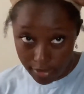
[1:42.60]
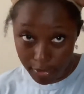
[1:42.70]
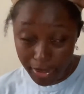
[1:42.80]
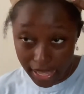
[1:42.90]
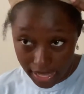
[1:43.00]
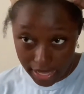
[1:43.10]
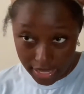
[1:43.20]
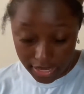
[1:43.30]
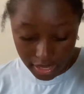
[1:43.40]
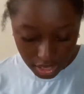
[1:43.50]
on my
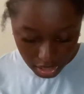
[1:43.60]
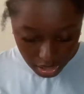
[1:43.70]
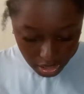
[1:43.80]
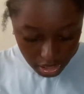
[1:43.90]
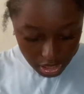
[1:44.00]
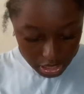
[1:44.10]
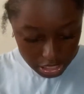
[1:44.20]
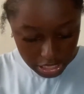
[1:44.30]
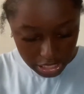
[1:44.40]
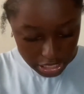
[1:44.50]
head.
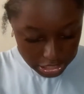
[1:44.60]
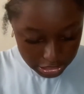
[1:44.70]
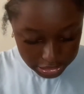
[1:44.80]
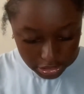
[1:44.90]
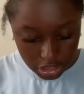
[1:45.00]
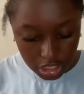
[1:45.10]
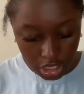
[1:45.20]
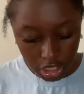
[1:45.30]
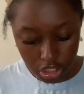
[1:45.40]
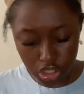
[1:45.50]
And
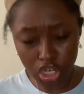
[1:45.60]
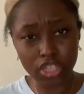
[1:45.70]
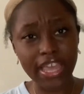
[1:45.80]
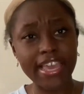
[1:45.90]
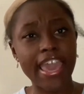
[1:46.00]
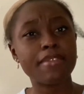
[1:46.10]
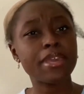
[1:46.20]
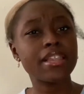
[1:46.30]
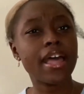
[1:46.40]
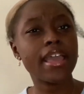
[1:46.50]
they gave
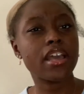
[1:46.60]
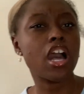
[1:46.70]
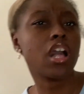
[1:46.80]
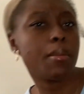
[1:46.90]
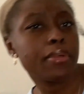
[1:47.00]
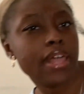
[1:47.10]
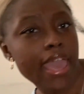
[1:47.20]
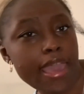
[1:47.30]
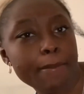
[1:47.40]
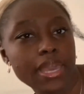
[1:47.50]
me like a couple of
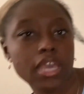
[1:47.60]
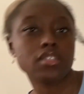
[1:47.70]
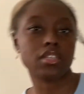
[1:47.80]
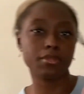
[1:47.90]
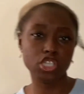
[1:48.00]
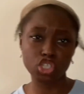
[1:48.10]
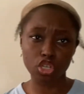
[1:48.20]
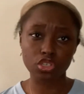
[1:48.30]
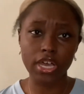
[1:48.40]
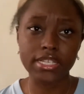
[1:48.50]
headbands. Let me show
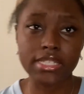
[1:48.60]
you guys the